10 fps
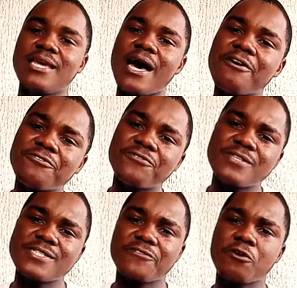they have
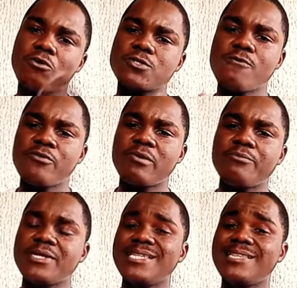this difficulty of
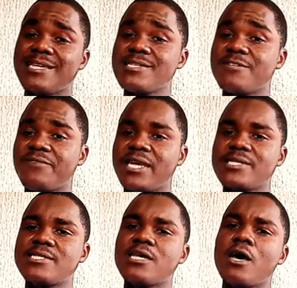remembering the things they've learned